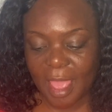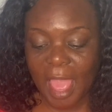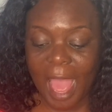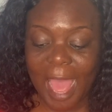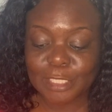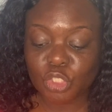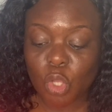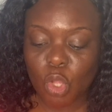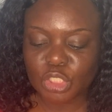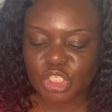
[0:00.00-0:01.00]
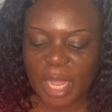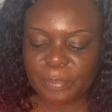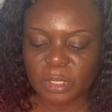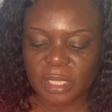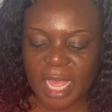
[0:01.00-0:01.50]
had told
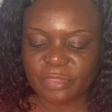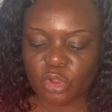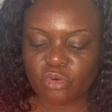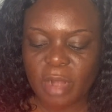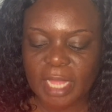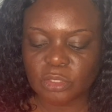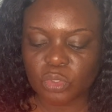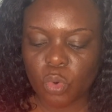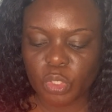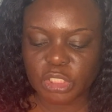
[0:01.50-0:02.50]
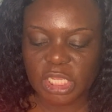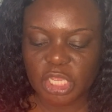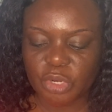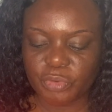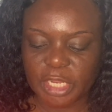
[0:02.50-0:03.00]
Chappell at the Grand Court
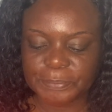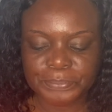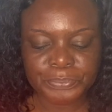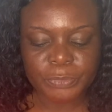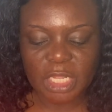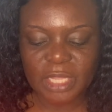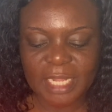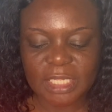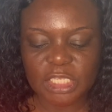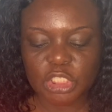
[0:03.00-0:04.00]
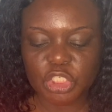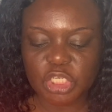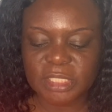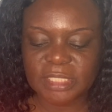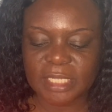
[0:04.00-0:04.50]
hearing that the
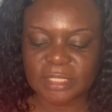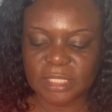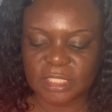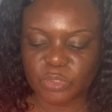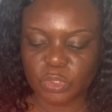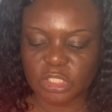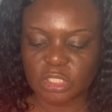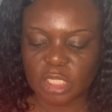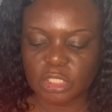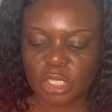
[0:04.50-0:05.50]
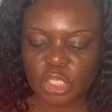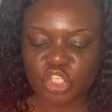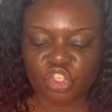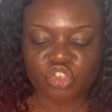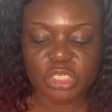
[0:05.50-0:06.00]
initial sentence was not
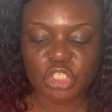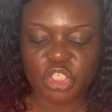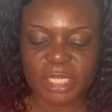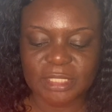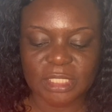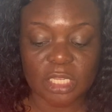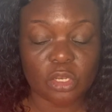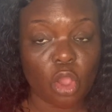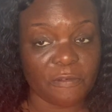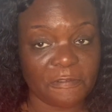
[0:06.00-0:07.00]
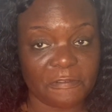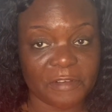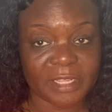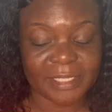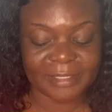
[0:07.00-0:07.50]
stringent enough,
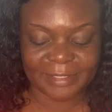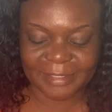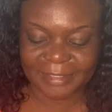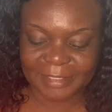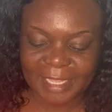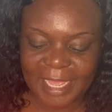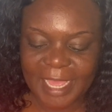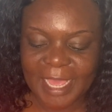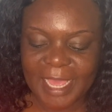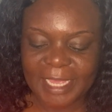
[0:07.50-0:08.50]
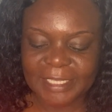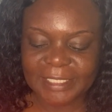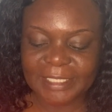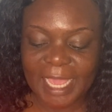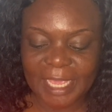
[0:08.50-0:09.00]

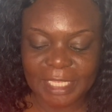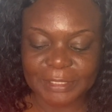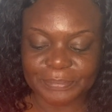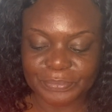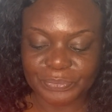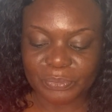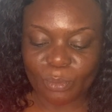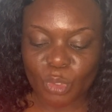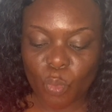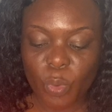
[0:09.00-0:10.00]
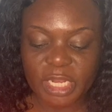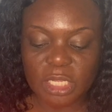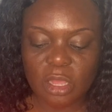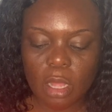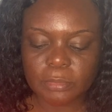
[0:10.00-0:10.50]
saying, when
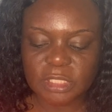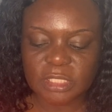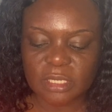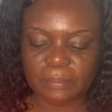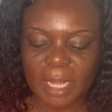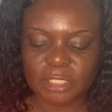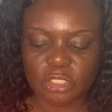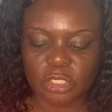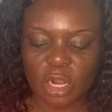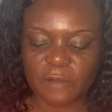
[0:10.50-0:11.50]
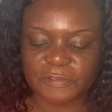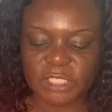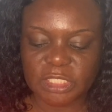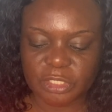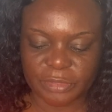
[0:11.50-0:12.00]
it comes to the matter of
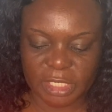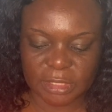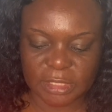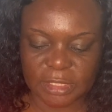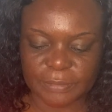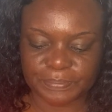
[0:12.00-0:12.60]
deterrence,